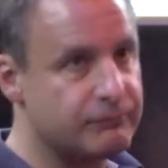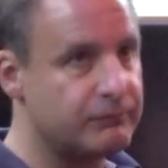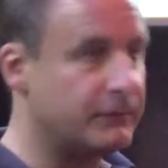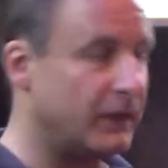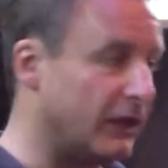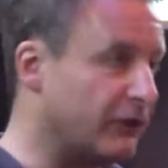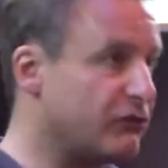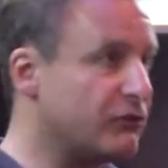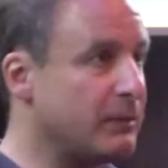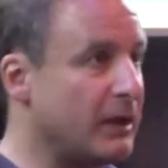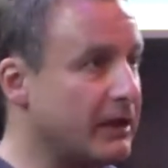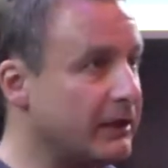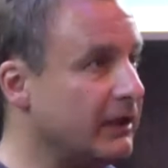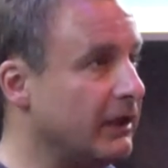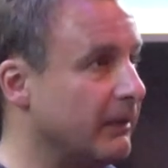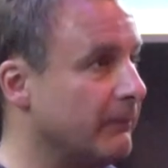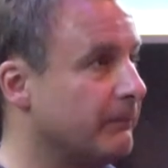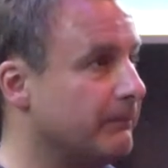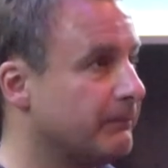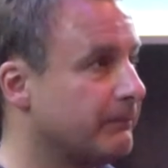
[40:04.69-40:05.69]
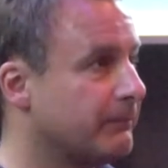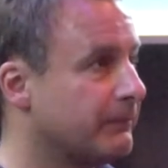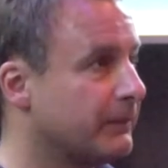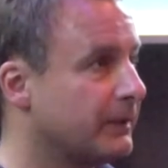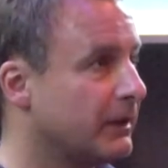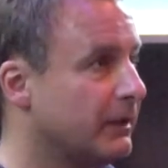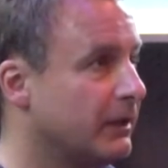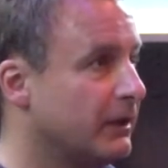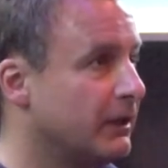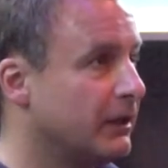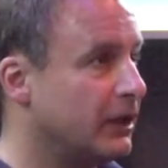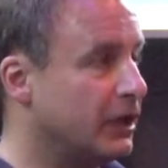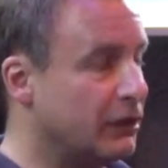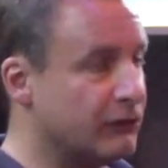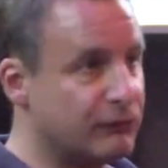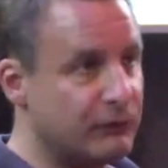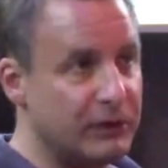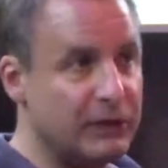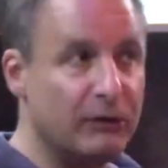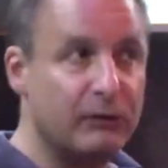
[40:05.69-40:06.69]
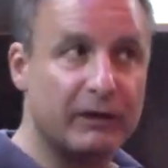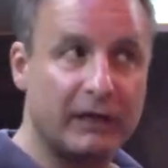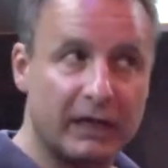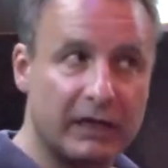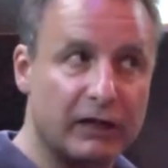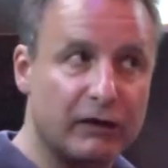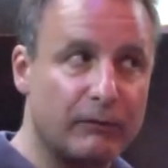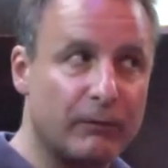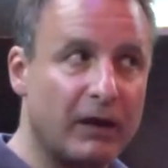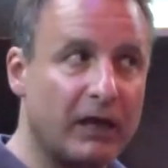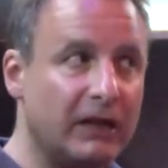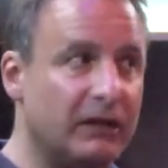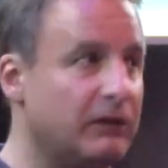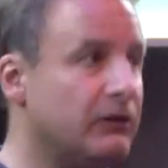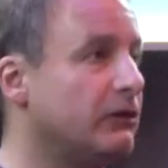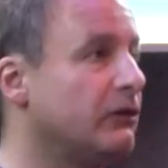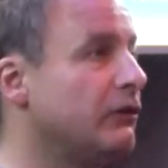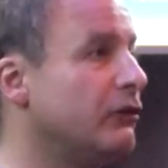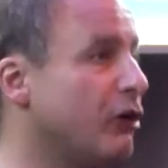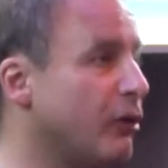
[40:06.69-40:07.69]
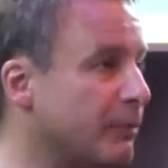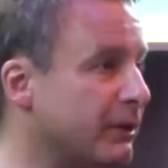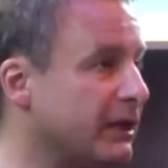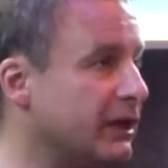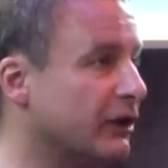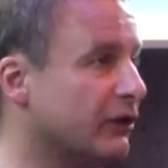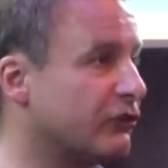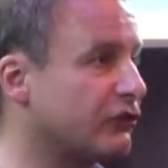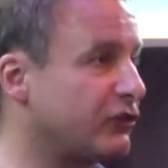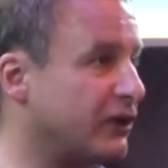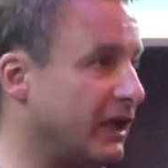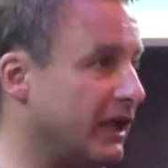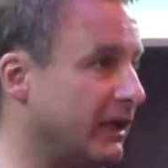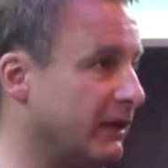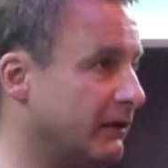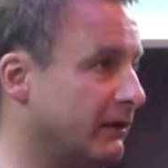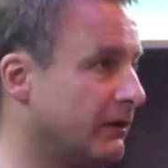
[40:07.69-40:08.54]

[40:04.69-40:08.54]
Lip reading: That's about it. If we don't get it right, nobody else can.